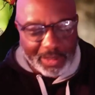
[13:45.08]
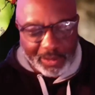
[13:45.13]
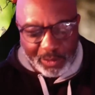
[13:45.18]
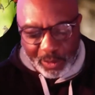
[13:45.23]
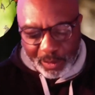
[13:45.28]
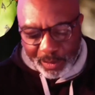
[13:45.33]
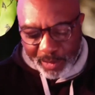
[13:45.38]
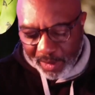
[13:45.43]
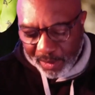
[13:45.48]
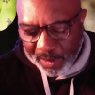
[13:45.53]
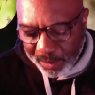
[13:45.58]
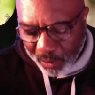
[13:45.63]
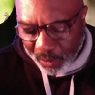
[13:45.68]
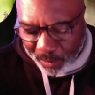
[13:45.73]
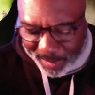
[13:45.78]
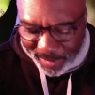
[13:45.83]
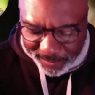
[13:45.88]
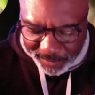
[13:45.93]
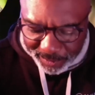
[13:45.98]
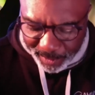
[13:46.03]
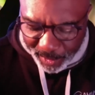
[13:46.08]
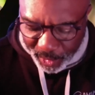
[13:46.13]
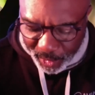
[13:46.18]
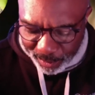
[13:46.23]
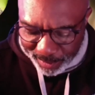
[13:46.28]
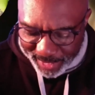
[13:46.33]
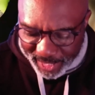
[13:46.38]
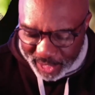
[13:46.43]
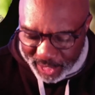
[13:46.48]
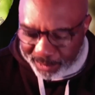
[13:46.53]
know we may have
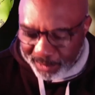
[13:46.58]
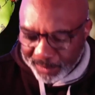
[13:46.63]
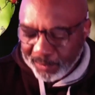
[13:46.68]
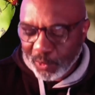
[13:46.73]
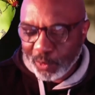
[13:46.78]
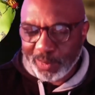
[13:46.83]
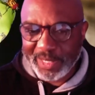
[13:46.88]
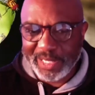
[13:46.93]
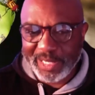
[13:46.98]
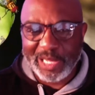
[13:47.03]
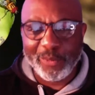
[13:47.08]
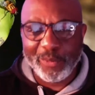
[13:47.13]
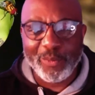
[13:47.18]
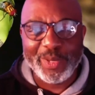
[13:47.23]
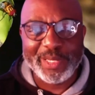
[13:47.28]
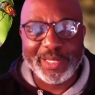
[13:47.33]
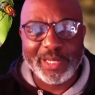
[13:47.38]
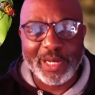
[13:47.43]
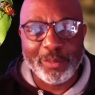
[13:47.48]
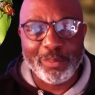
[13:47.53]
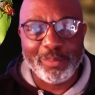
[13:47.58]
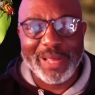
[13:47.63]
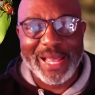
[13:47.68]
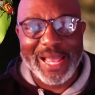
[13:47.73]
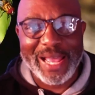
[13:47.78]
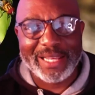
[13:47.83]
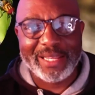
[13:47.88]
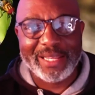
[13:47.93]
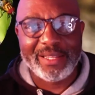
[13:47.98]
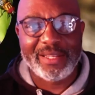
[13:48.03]
spoken about this before, but can we go
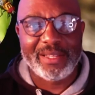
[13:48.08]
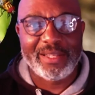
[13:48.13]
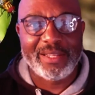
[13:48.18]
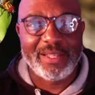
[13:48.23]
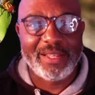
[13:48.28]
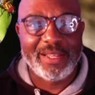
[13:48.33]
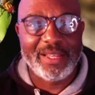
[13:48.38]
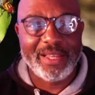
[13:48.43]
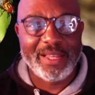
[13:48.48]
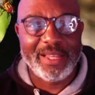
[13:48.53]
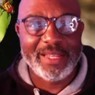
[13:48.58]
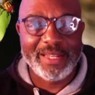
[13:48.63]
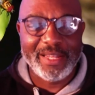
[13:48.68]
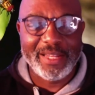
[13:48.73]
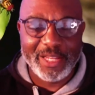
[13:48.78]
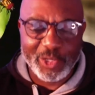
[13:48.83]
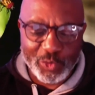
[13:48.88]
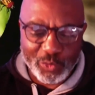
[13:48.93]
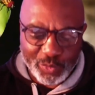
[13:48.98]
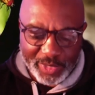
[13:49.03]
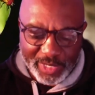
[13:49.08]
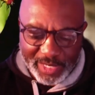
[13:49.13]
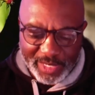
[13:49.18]
back in history?